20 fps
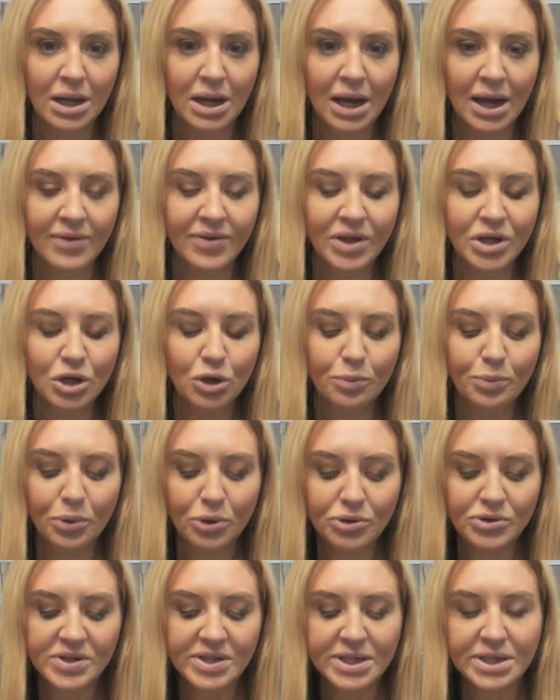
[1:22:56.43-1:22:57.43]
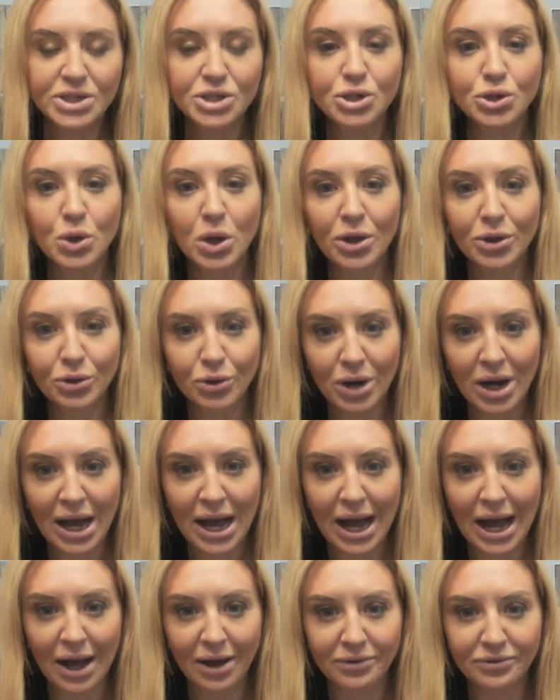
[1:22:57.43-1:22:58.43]
and that your person is your other
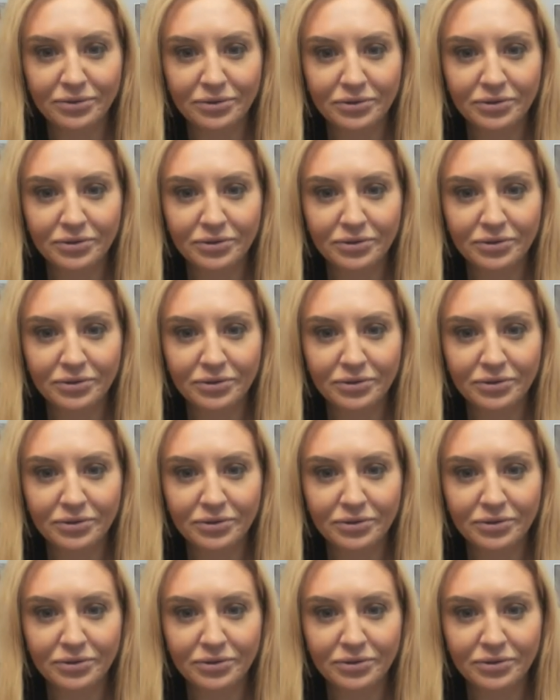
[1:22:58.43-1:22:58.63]
half,